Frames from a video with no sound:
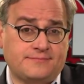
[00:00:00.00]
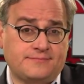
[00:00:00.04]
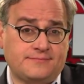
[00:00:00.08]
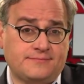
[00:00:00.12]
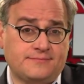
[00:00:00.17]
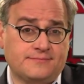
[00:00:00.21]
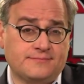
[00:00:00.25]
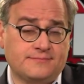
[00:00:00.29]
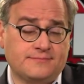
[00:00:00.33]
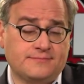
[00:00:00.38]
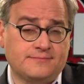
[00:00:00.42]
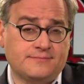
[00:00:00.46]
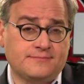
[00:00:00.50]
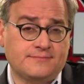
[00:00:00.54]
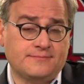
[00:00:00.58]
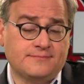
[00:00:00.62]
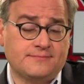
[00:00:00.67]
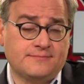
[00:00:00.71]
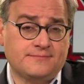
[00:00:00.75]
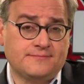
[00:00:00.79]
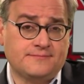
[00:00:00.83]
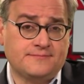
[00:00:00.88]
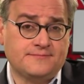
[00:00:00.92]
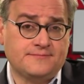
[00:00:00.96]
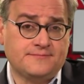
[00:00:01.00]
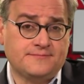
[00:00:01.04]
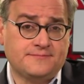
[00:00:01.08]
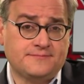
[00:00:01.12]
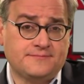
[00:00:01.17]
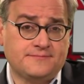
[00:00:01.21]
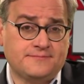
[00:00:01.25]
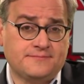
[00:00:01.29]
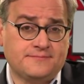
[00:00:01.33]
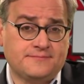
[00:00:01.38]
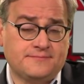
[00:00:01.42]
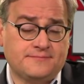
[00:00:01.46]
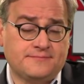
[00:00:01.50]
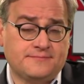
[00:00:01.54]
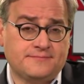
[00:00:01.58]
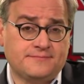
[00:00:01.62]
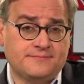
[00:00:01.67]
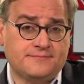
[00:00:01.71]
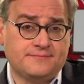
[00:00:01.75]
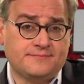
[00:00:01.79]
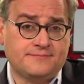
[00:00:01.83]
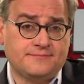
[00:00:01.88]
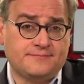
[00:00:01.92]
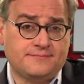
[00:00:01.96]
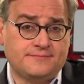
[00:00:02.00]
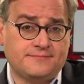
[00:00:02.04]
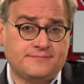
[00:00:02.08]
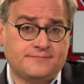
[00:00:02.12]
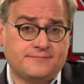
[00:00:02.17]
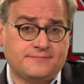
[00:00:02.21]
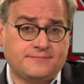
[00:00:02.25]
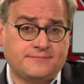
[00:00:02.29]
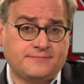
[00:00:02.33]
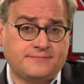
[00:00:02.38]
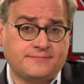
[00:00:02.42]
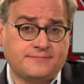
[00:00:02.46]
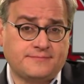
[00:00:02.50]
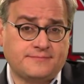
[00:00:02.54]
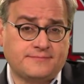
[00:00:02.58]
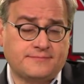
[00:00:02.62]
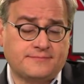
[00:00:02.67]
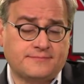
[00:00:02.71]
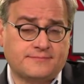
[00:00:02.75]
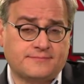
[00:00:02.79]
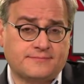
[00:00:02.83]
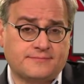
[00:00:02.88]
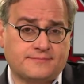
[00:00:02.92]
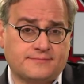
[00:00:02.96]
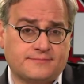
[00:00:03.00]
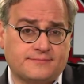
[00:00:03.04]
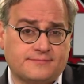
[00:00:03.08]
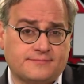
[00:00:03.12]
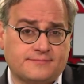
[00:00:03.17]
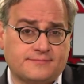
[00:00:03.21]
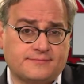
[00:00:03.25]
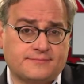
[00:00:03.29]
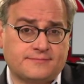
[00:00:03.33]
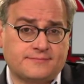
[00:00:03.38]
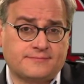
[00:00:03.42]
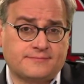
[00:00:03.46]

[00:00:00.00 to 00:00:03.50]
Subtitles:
[no speech]